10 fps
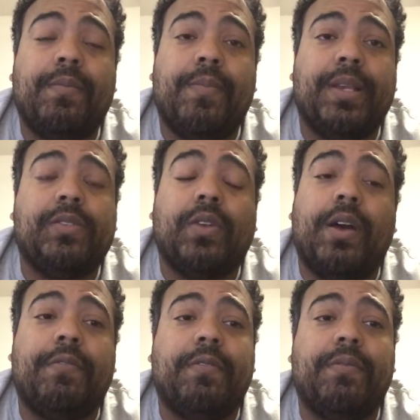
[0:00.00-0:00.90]
based
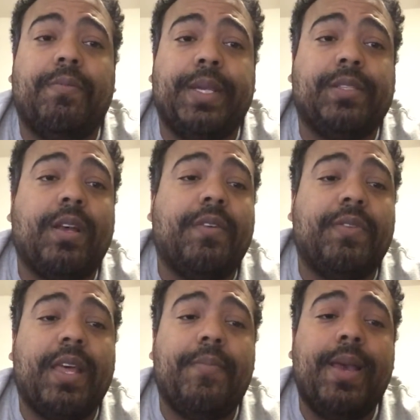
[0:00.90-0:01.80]
off of
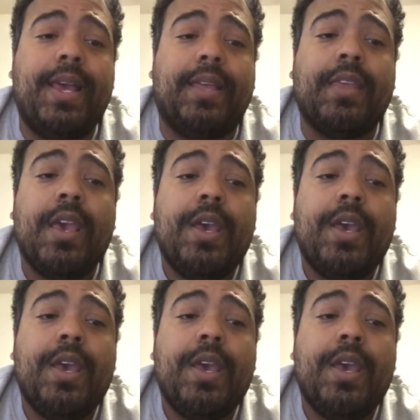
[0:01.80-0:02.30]
that math.